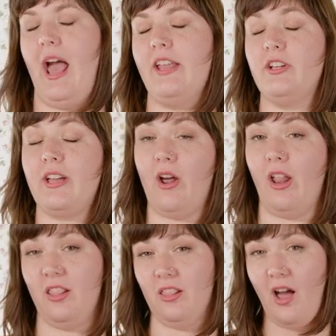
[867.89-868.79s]
I took
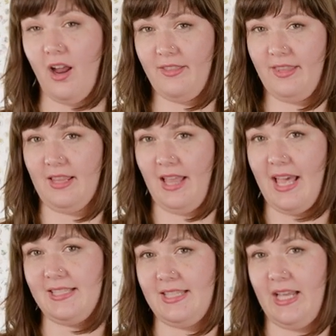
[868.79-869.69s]
out a lot of the
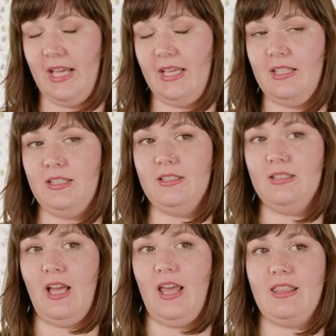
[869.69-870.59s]
elastic,
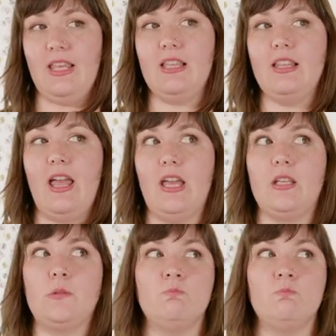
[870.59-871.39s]
I think like